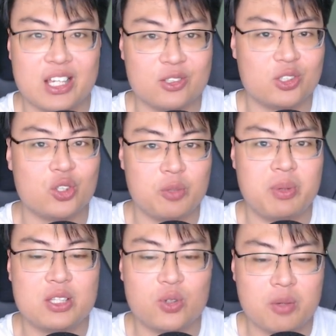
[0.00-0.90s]
use your G P
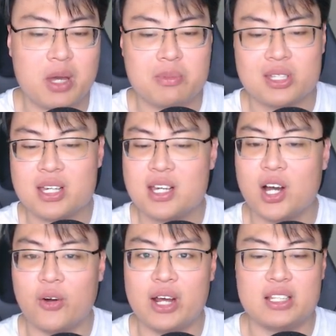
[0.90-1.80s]
S Google Maps,
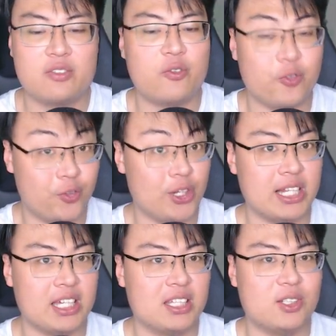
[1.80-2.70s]
all right,
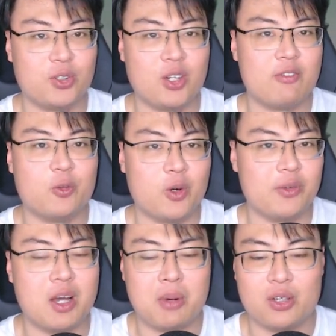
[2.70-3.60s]
freely. So you don't have to
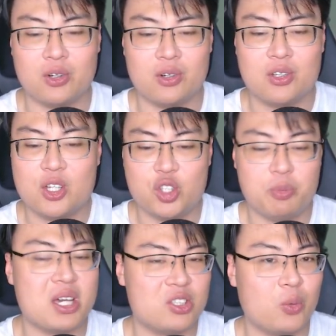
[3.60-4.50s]
worry about your G
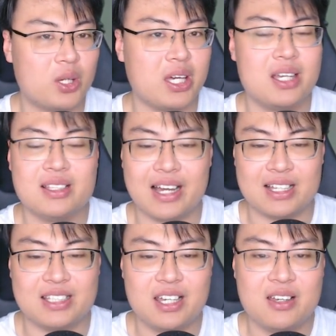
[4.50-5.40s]
P S not working. Like I
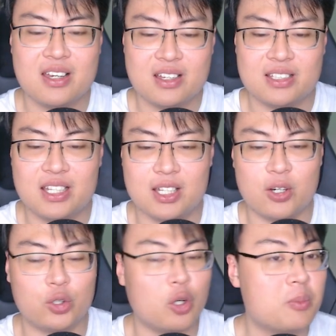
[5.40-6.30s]
say, see, it
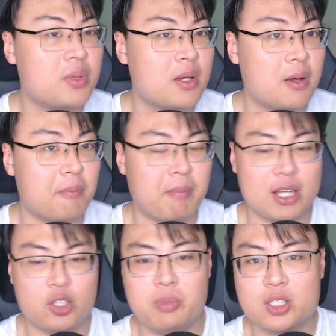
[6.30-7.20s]
auto, my
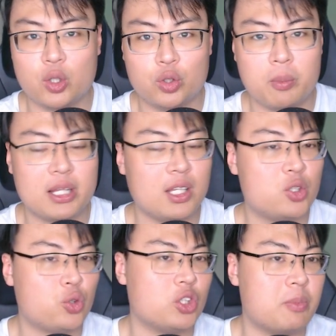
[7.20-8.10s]
G P S automatically
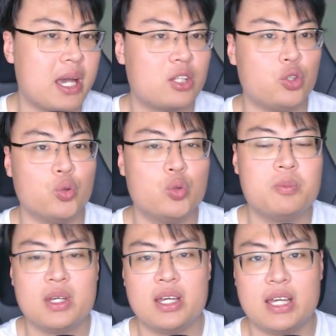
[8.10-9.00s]
switched back to
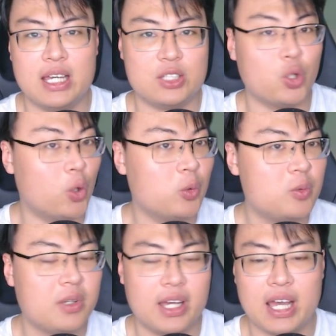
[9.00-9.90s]
its own.
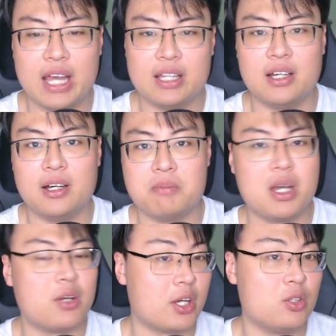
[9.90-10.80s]
And uh,
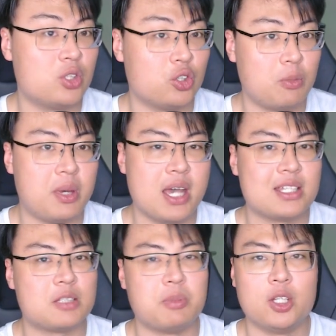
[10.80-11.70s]
yeah, you can use your G P S
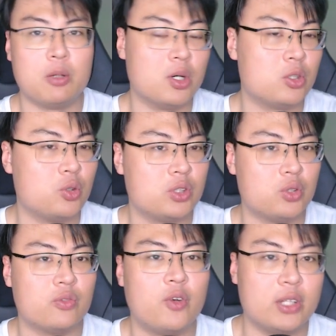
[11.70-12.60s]
as per normal, use it
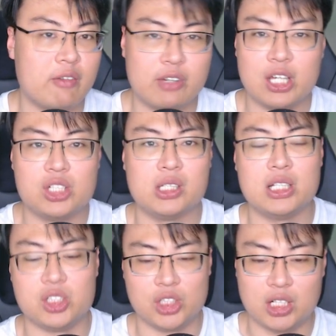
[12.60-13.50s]
for navigation
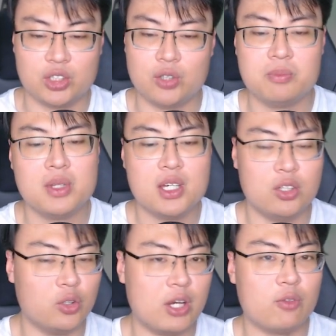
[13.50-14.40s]
and such. So you
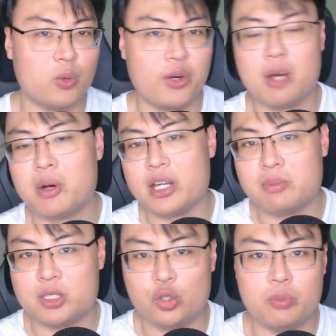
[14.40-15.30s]
don't have to worry about it
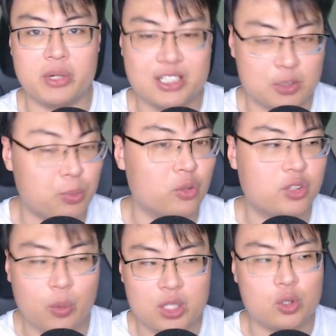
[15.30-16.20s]
still being spoofed.
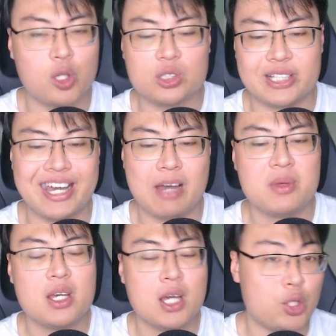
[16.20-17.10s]
So once you close the app,
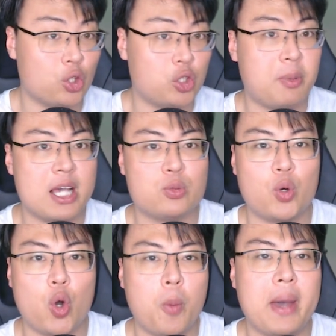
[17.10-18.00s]
your G P S will
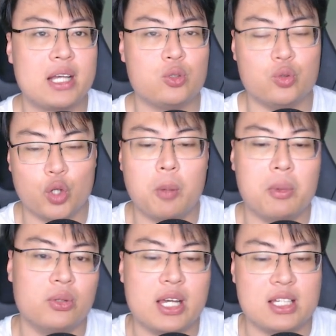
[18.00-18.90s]
go back to
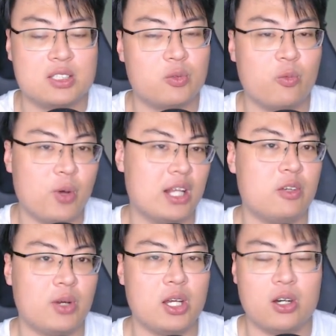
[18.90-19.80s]
normal. That is really,
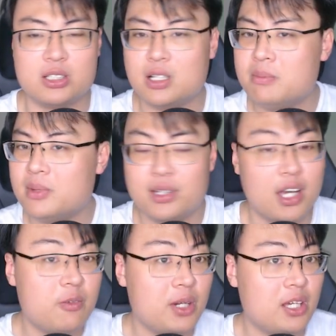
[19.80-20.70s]
really awesome
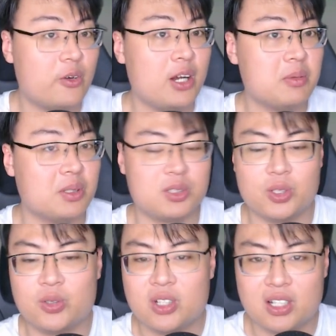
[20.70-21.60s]
and really incredible.
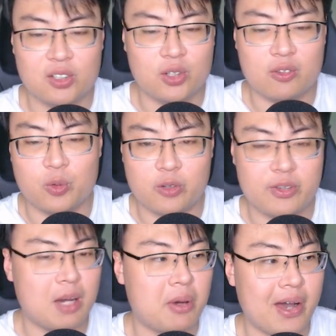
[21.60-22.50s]
So you don't have to
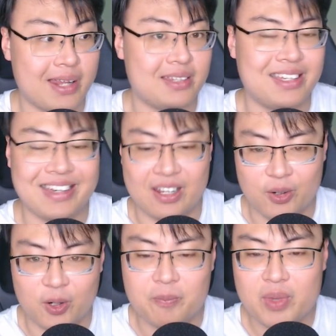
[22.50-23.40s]
worry about anything at
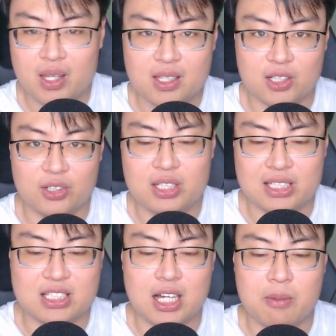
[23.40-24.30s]
all. So this
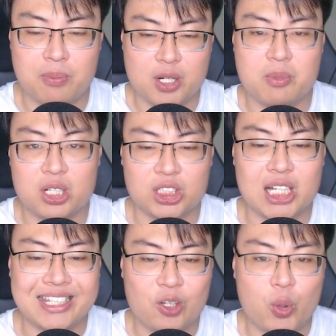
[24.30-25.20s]
is uh, pretty much
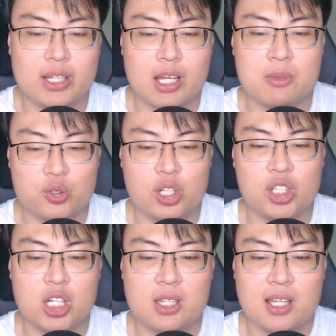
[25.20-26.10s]
a quick
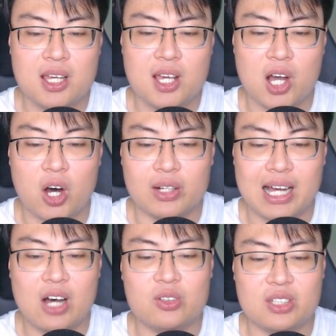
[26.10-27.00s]
demonstration on
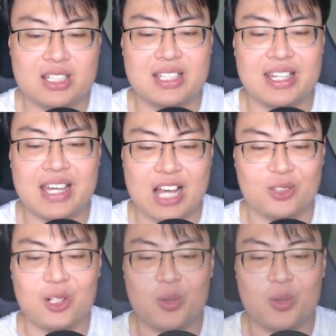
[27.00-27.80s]
how this thing actually